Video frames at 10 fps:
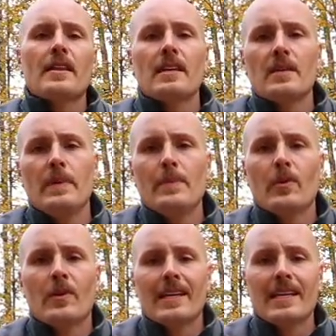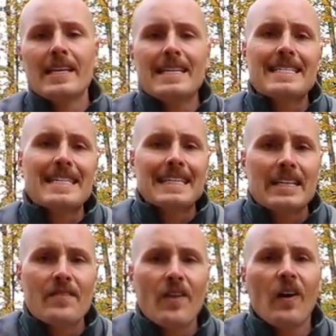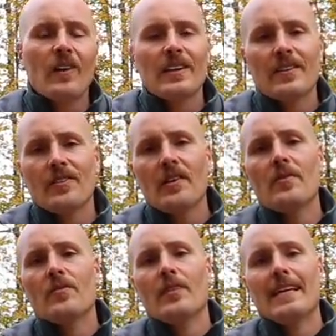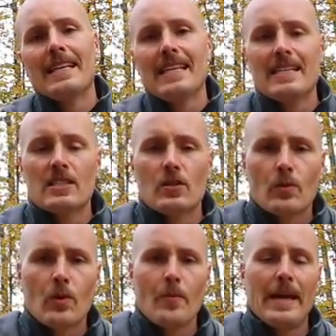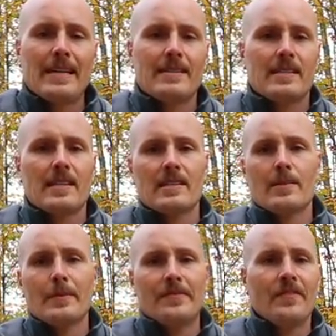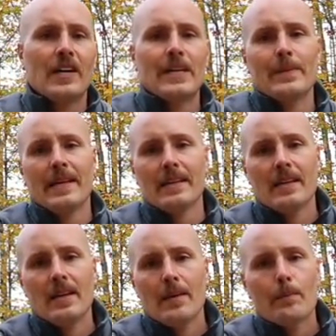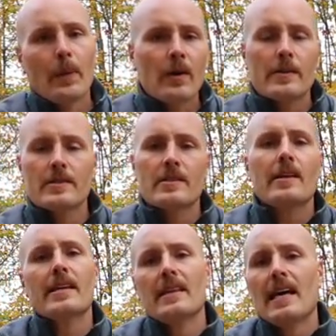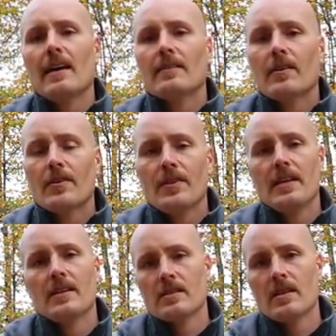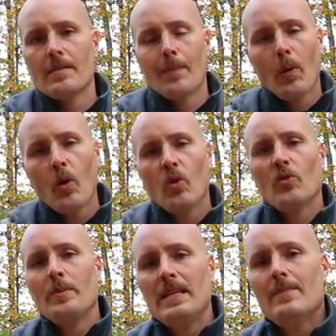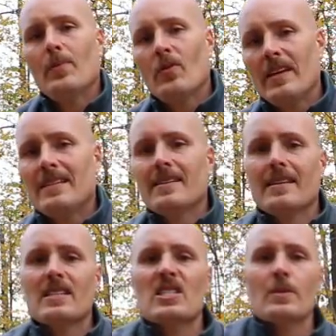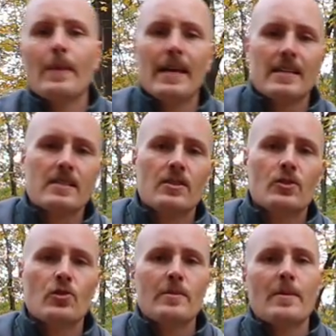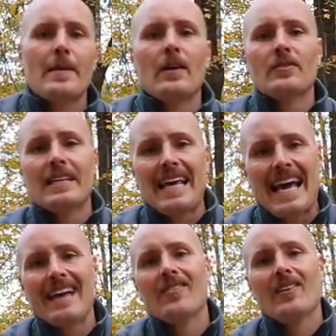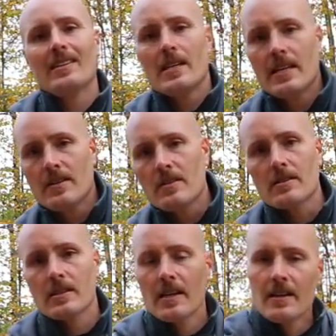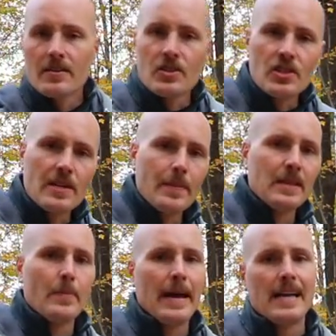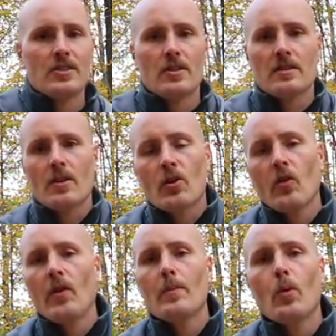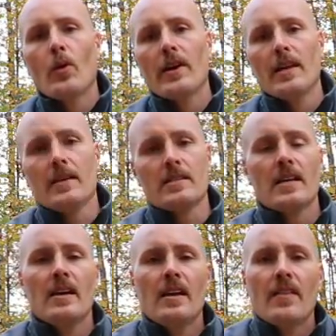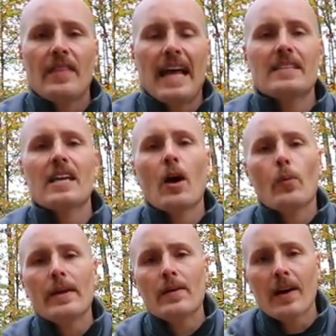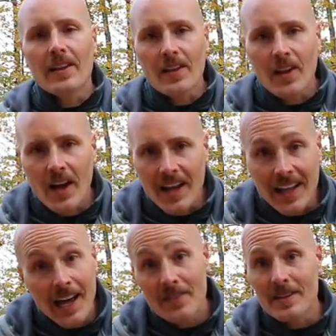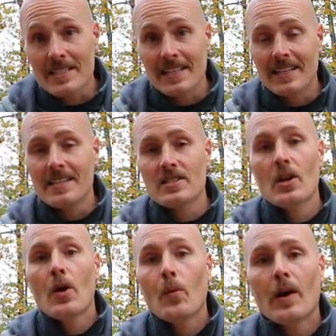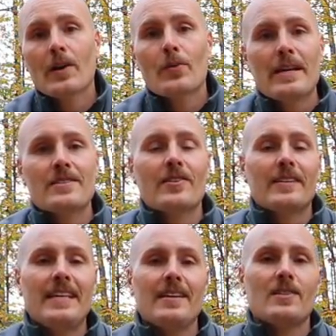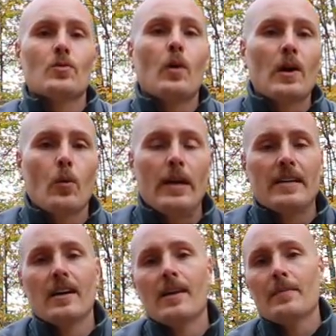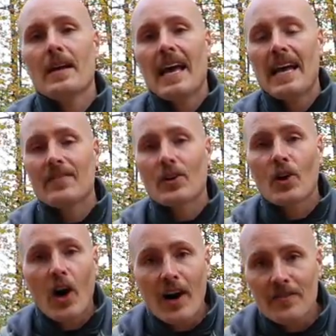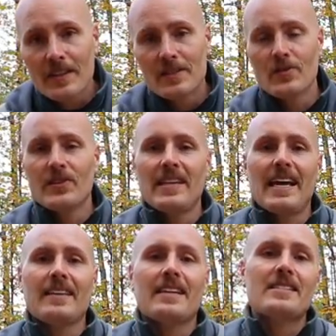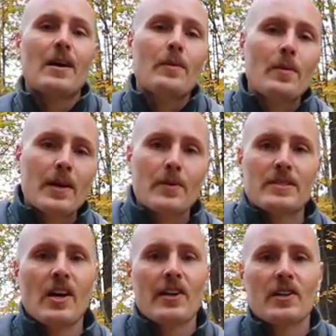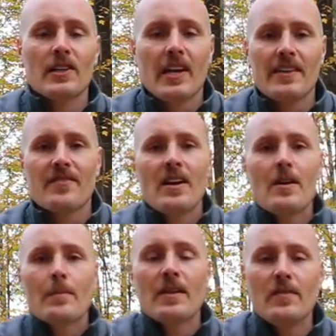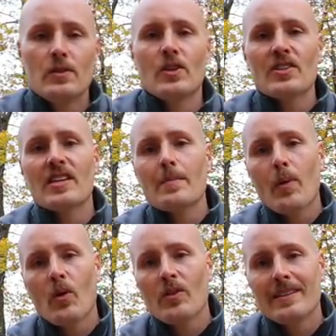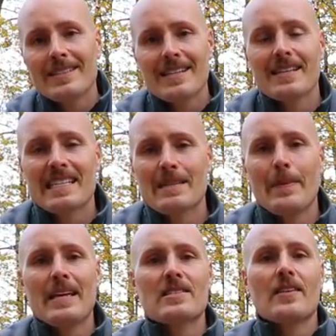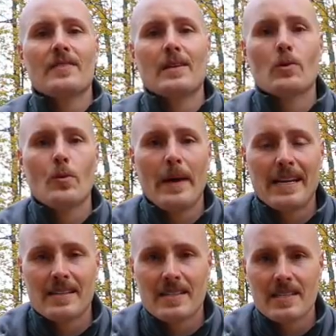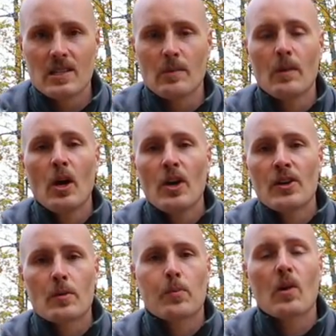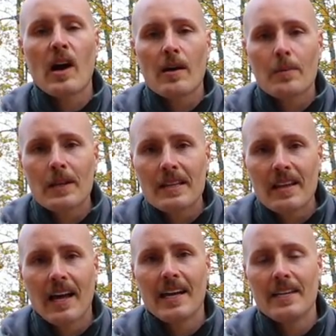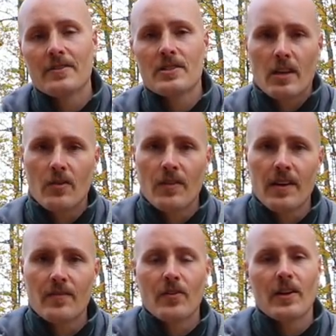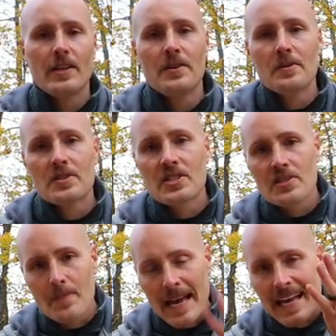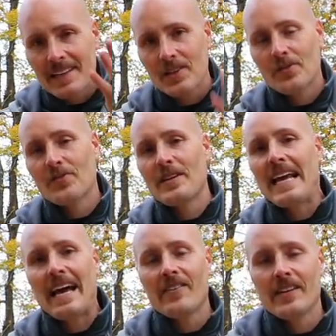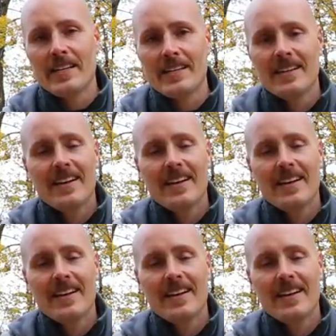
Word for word: I think people can easily fall in love with is the romanticism of farming. Barns like that are things that pull people into this space. You dream about the cattle on the hills, the sheep in the pastures, the early mornings. That's how we, a, lot of us at least, want to raise our kids, want to wake up, have our coffee doing that. That's how we want to retire in life. But if you just get pulled into this space off that romanticism, you're probably lining yourself up for a huge smack of reality